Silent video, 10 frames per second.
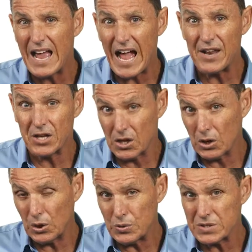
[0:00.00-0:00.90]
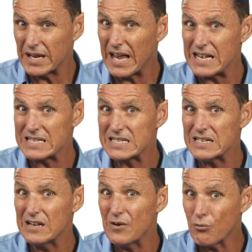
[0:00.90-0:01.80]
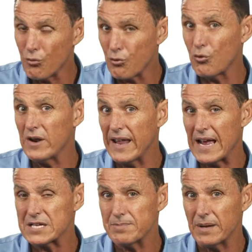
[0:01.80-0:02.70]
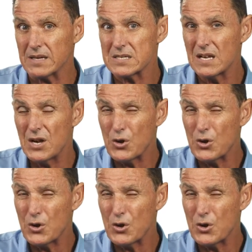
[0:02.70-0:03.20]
and your conclusion has 3 aspects.